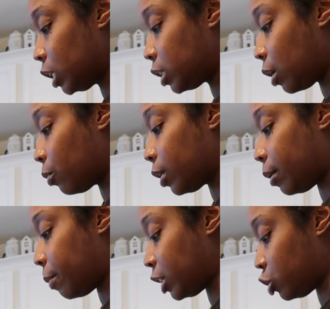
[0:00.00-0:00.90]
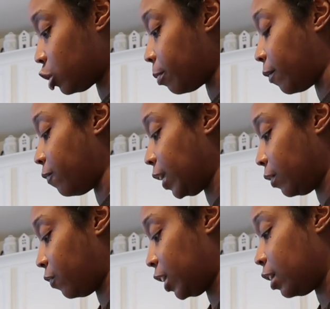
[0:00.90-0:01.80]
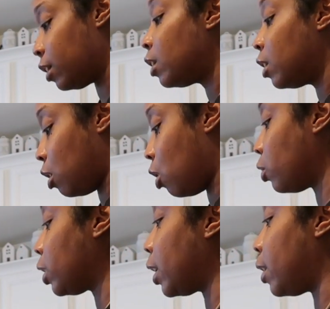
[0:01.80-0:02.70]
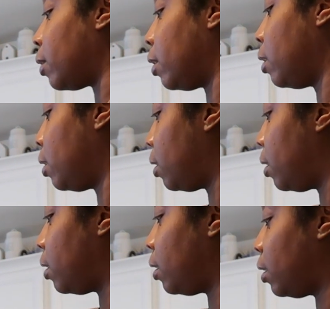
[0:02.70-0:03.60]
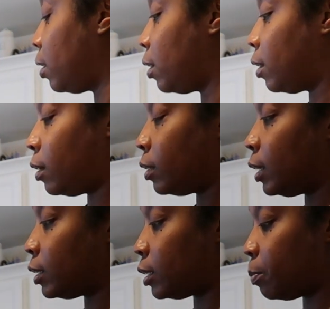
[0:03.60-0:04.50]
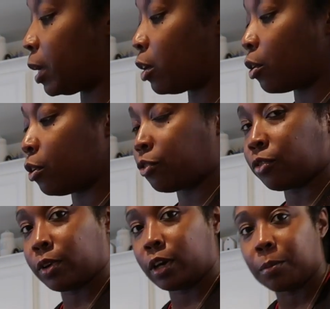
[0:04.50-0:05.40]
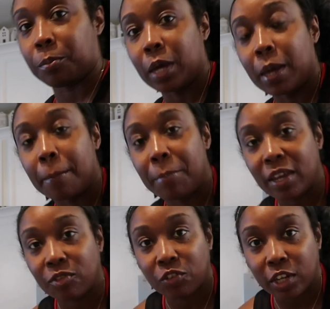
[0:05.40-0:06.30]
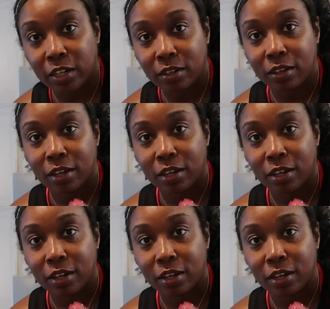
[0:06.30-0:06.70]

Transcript: So I wanted to make sure my feet fit. Oh yeah, these is big girl for, uh, Bigfoot,